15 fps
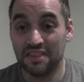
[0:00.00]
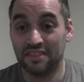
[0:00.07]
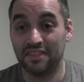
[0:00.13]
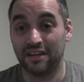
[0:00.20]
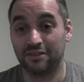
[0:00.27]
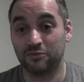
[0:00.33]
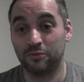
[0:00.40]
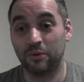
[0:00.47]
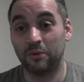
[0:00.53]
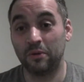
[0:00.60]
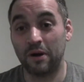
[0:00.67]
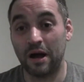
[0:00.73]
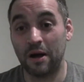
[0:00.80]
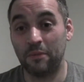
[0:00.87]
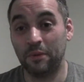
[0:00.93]
That's where
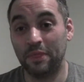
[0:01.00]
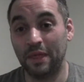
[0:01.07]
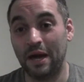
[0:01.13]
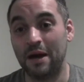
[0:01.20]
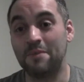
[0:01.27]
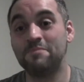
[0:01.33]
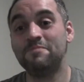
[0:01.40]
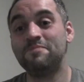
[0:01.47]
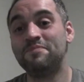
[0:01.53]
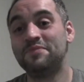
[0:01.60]
we're at with that.